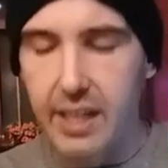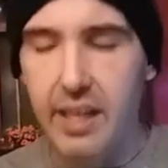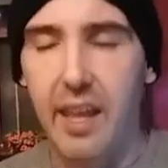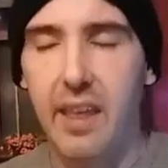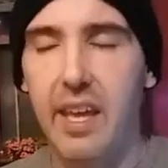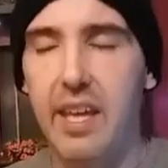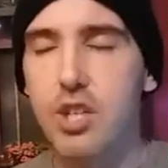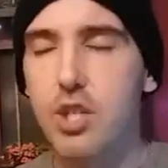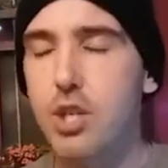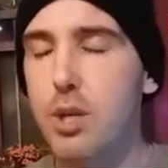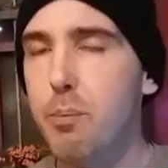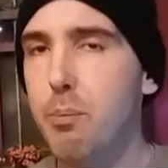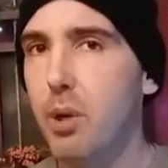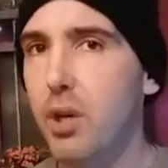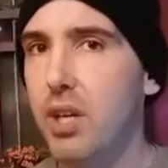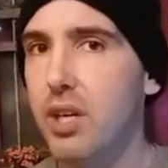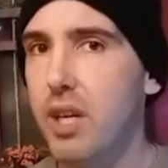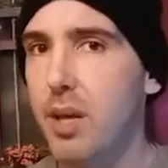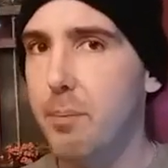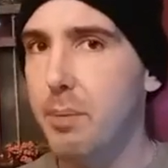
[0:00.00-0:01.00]
I guess she put
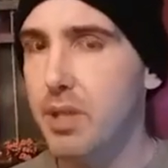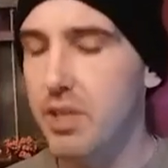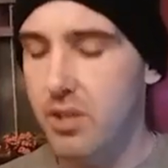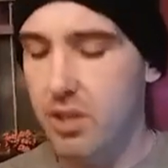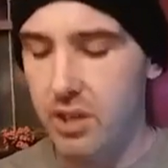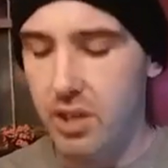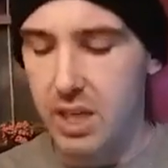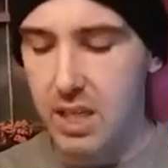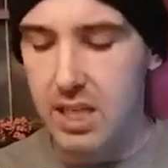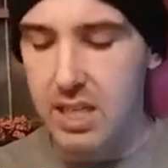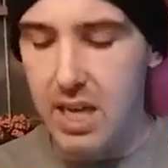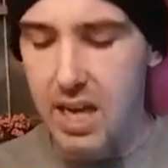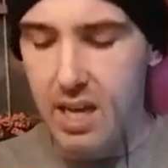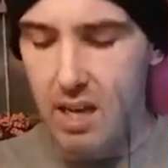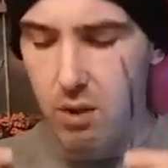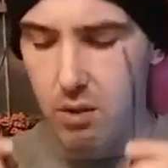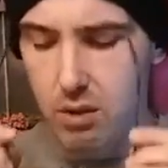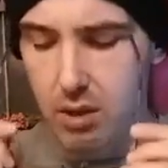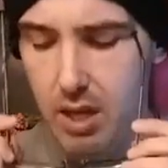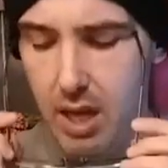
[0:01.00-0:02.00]
it up and took it
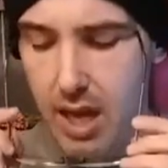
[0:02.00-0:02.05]
down.